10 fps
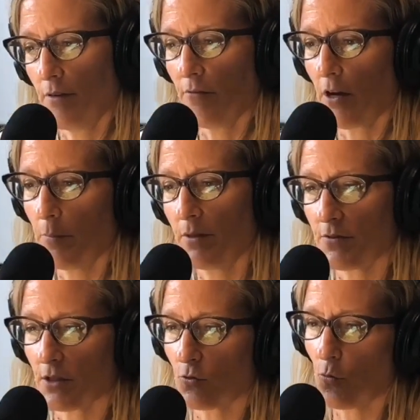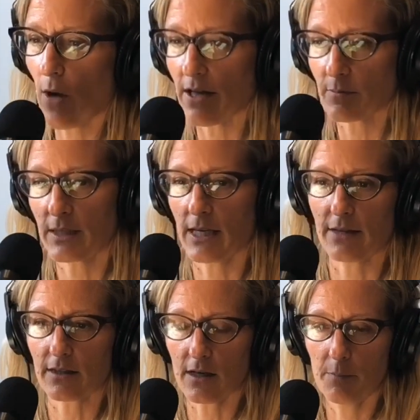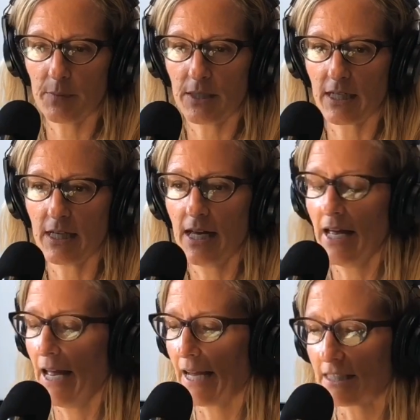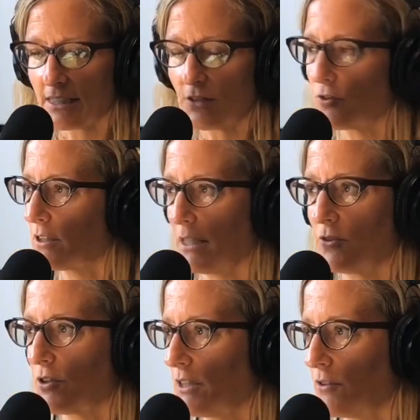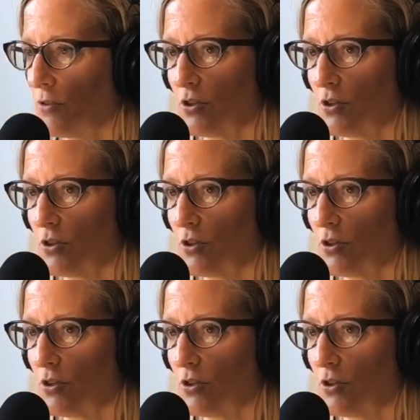environment of sexual harassment at the company, et cetera, et cetera, et cetera.